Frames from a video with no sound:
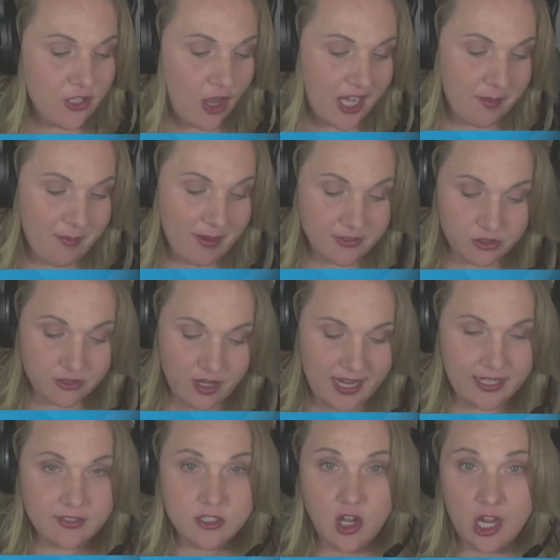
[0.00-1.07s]
talking about
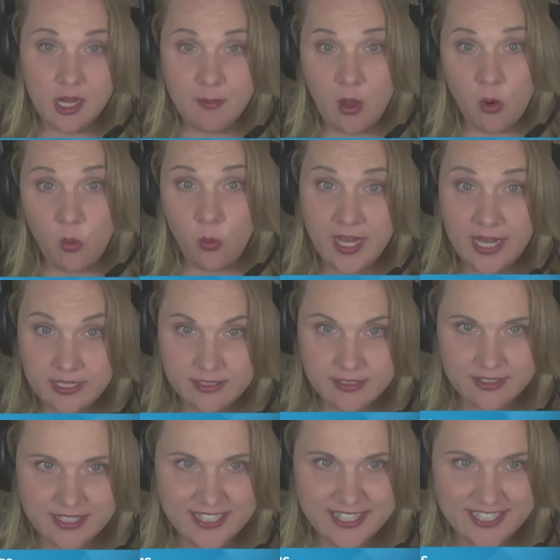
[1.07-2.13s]
strengths, talking about
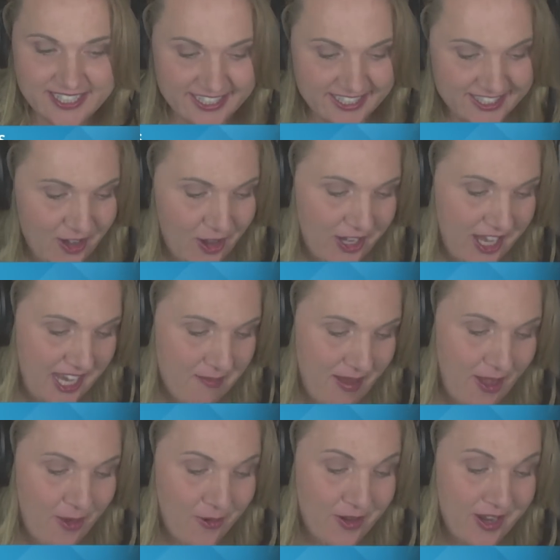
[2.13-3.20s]
weaknesses, talking
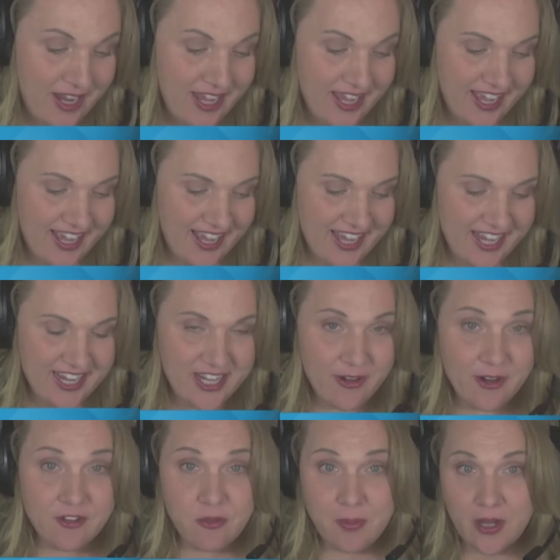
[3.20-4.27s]
about
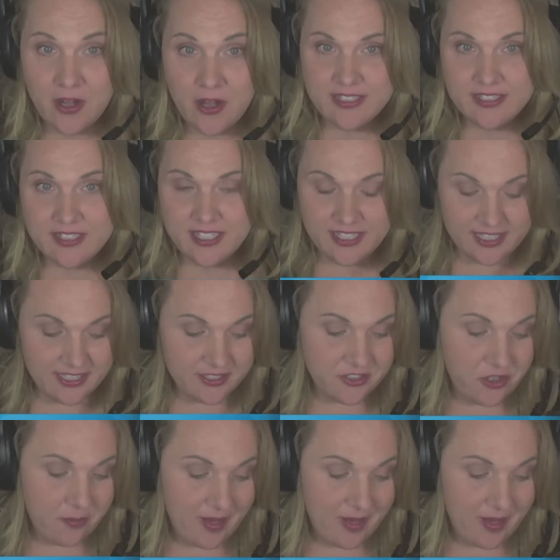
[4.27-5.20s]
your experiences,